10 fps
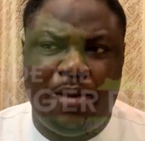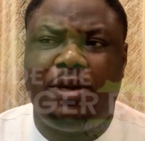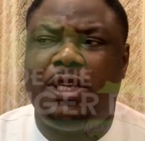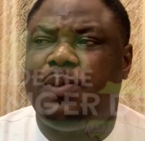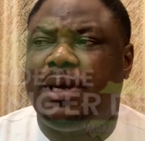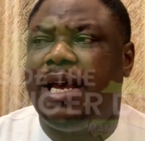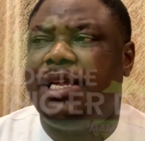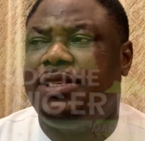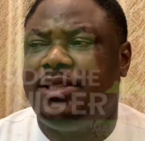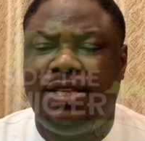representing
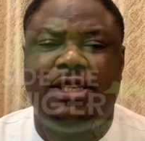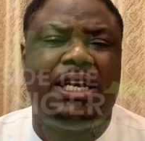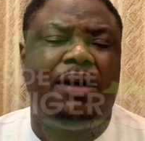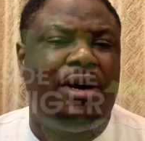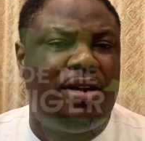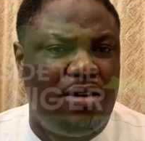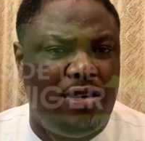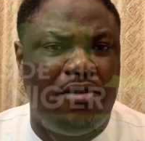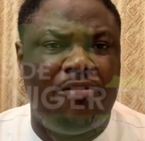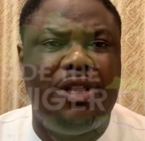Eleme
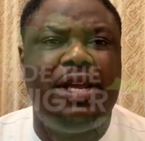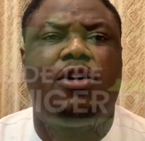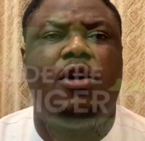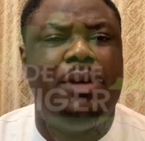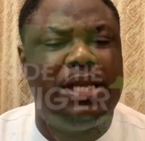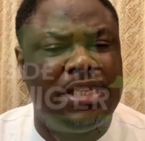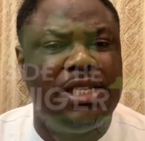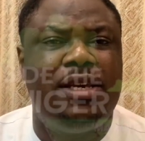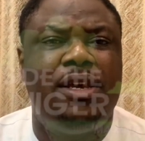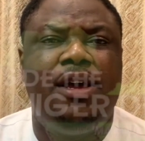constituency in the River
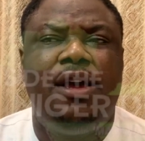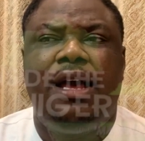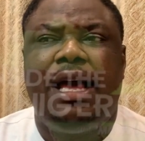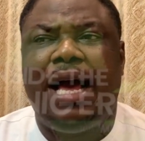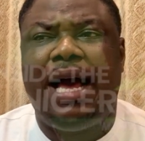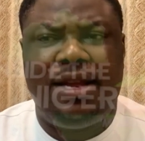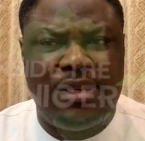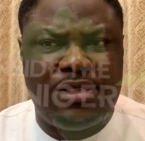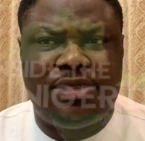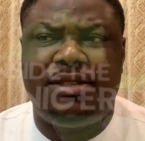State House of
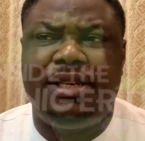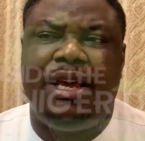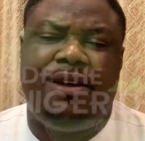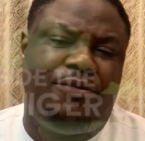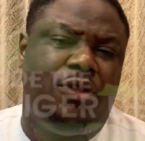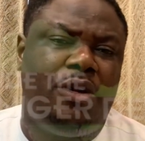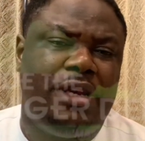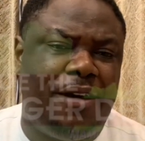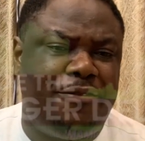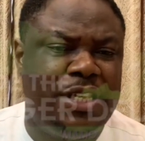Assembly, Honorable
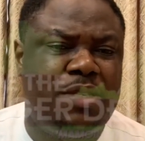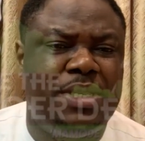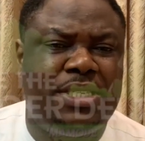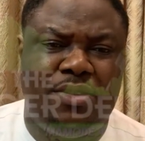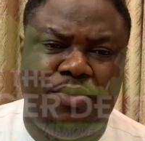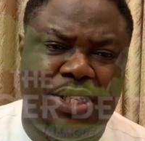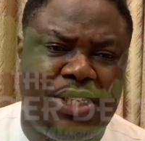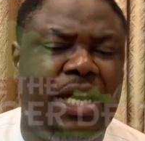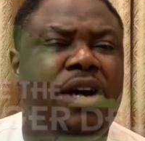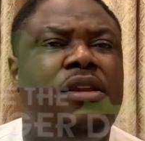Igwe
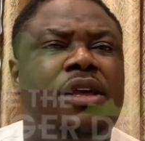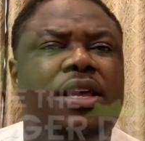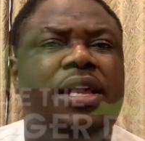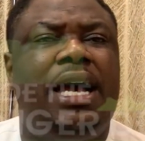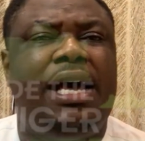Afoji says